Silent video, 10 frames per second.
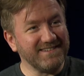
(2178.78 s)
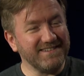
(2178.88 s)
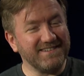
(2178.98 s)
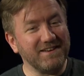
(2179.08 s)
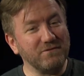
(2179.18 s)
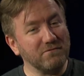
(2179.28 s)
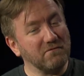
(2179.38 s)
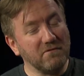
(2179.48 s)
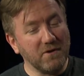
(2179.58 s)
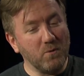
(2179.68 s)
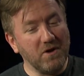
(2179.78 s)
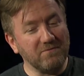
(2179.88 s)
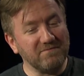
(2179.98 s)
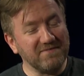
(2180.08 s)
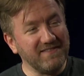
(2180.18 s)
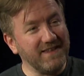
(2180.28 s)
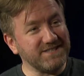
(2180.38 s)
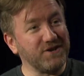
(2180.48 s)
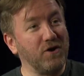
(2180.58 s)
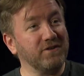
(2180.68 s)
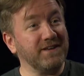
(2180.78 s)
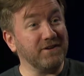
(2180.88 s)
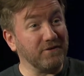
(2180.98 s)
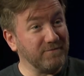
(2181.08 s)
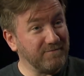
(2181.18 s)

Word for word: he said, "Well, let's call Neil."